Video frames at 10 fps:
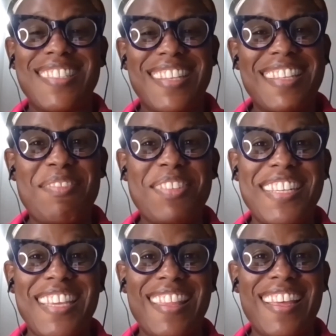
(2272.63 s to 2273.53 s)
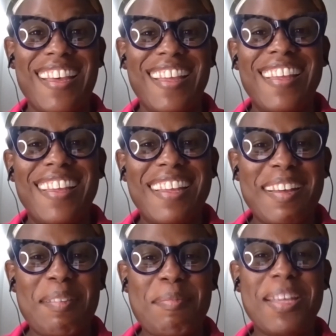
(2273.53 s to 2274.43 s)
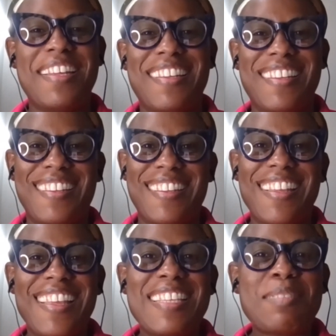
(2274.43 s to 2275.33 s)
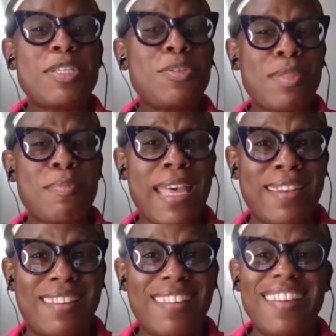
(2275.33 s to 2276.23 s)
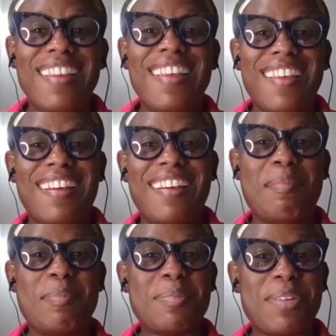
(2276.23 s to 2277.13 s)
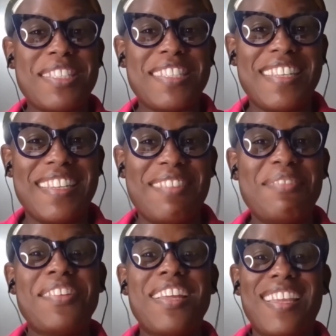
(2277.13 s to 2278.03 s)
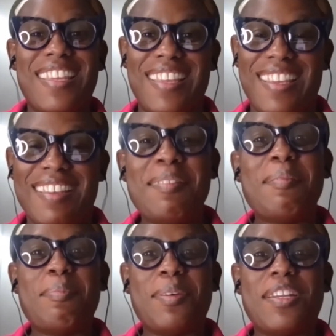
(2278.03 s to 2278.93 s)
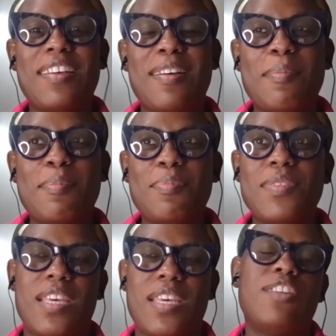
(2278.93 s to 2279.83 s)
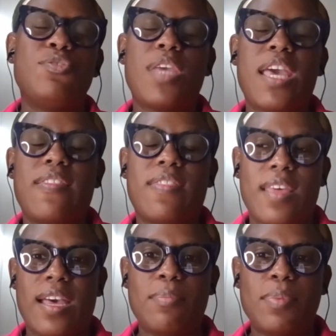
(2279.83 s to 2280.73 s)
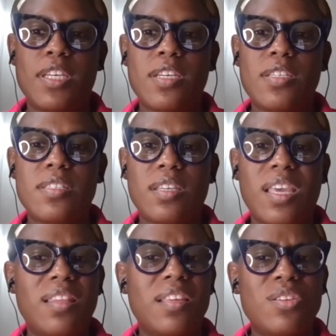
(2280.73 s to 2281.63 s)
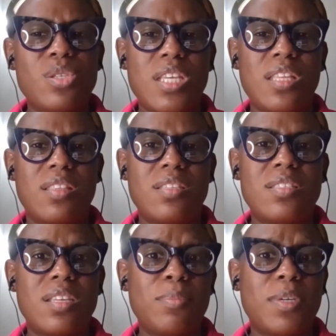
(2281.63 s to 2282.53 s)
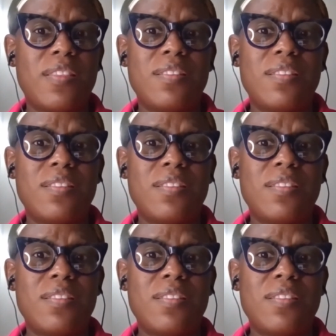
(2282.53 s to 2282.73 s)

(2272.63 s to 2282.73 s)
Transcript: I definitely get that, especially with the men, surprisingly enough. Yeah, but yeah, I do get that because, again, like you said, the stigma and